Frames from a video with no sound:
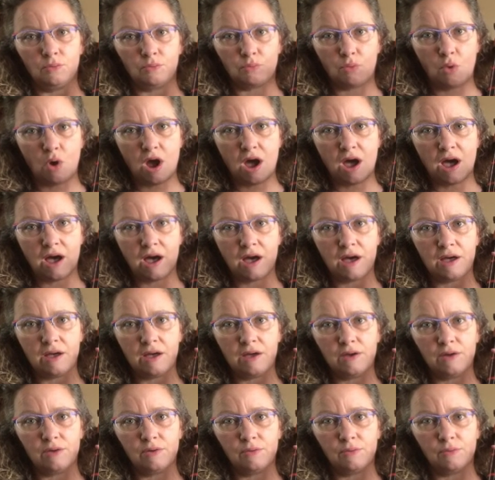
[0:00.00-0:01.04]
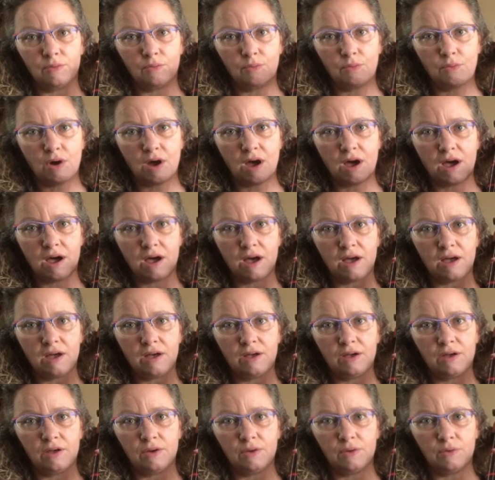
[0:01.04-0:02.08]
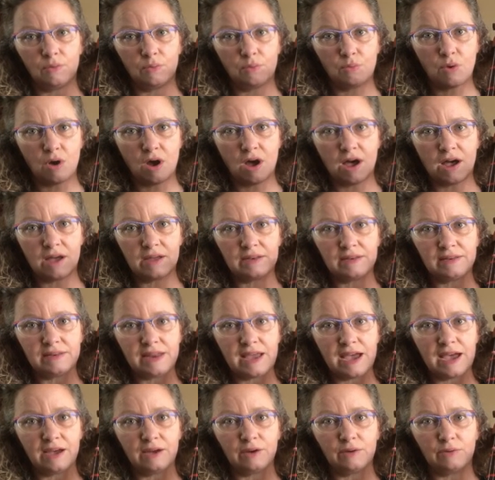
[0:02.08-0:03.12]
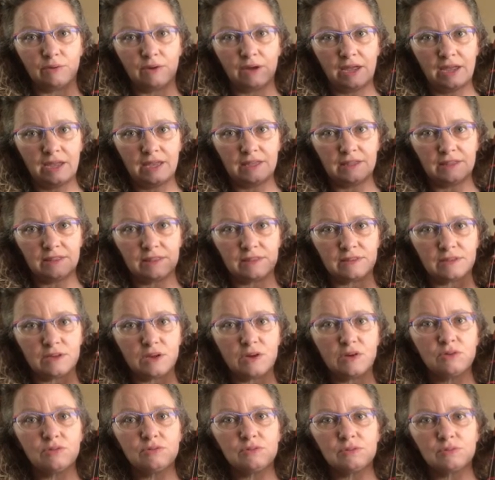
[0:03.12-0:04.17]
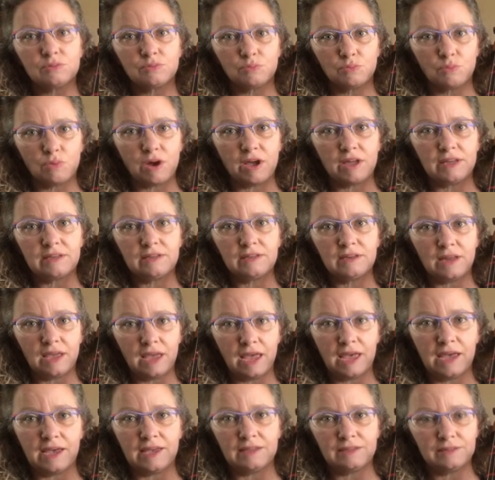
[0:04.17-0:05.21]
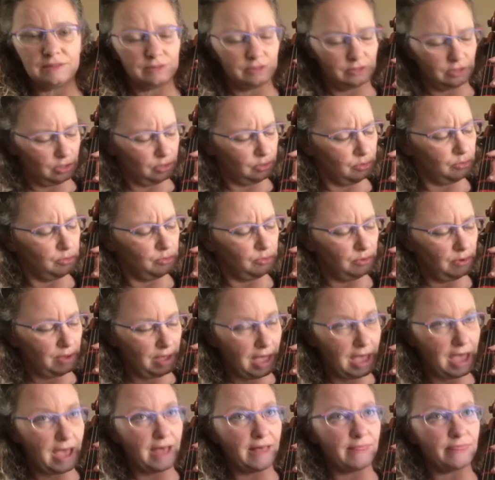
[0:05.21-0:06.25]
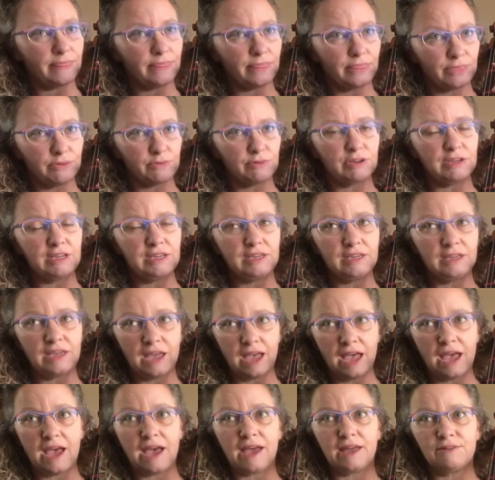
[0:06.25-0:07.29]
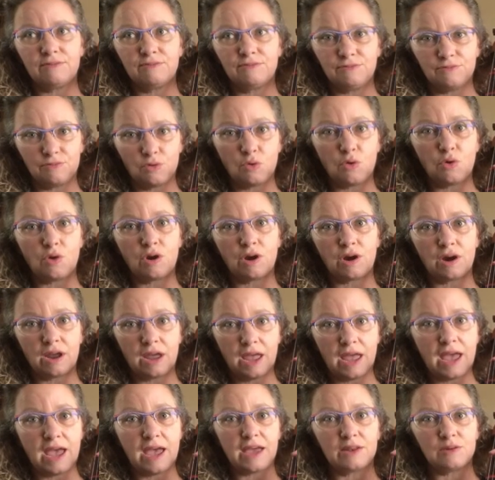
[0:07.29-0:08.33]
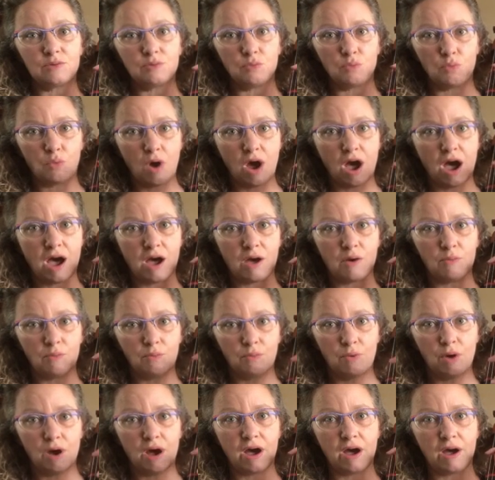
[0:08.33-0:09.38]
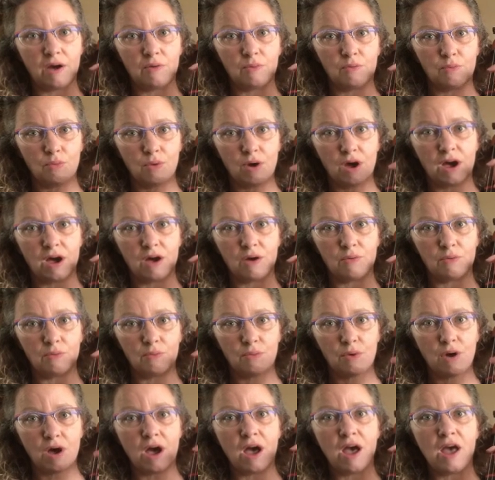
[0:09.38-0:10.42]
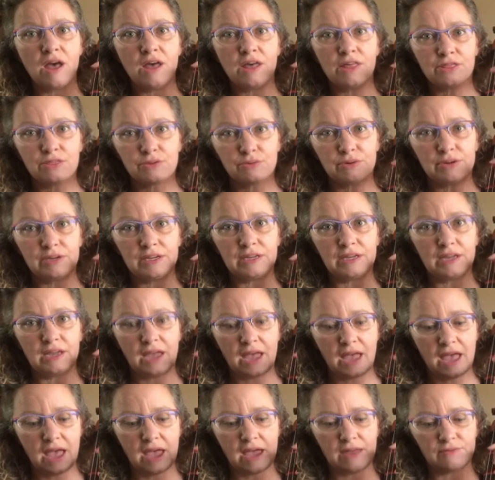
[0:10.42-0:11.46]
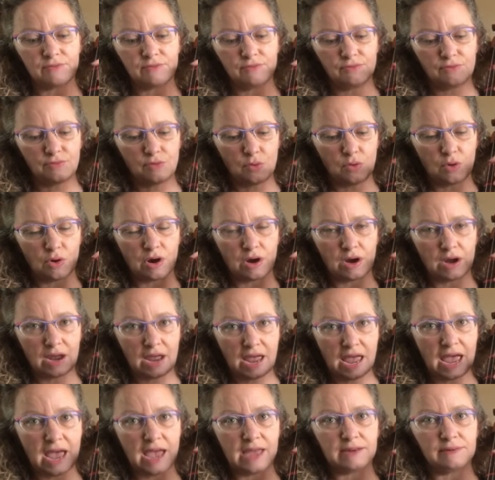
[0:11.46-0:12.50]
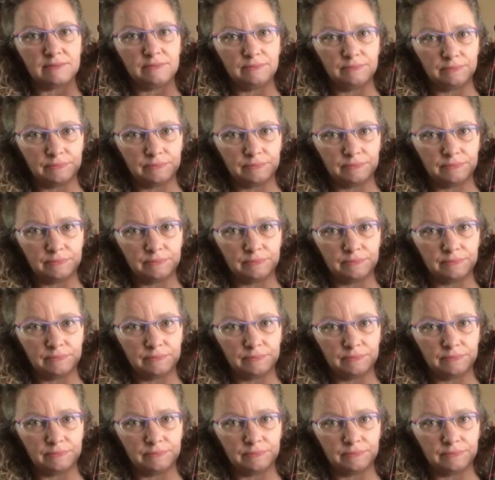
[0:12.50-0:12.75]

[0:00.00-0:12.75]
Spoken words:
Wah, wah, wah. Now eighth notes. 1 and 2 and 3 and 4 and wah, wah, wah, wah. 3 and 4 and